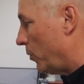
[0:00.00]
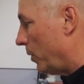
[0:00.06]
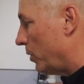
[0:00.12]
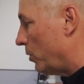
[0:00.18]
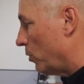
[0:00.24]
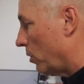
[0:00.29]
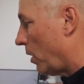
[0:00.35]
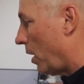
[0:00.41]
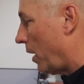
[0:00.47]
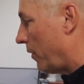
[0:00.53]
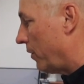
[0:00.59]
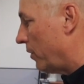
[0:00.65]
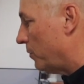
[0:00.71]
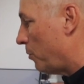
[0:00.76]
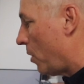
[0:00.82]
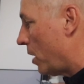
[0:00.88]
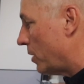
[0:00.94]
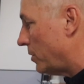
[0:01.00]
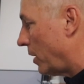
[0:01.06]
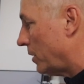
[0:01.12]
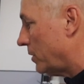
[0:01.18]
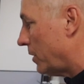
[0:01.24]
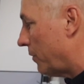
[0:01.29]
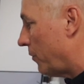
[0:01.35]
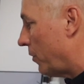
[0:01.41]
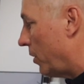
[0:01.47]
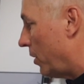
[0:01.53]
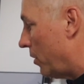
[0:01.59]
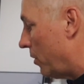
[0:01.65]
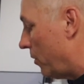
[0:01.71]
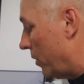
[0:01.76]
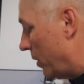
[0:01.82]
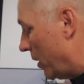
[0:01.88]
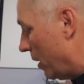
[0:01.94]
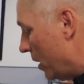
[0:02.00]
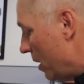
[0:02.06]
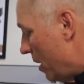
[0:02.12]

We do a lot of these projects every year, and